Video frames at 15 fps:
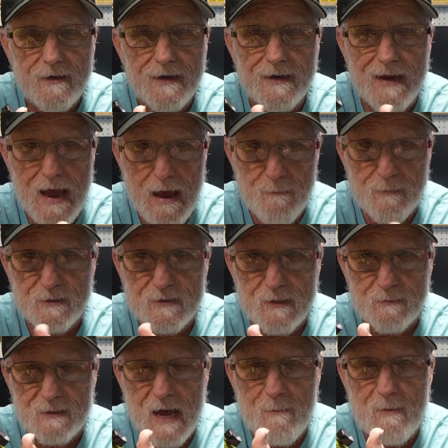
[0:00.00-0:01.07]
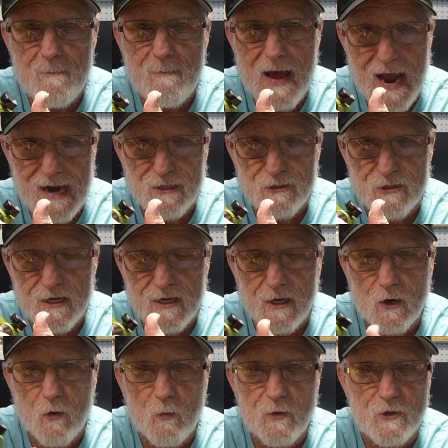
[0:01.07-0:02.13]
and it happens sometime in
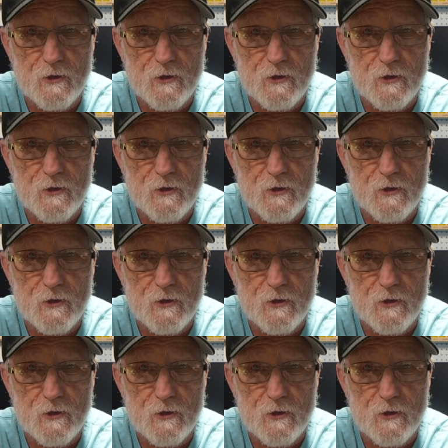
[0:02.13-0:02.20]
packaging or when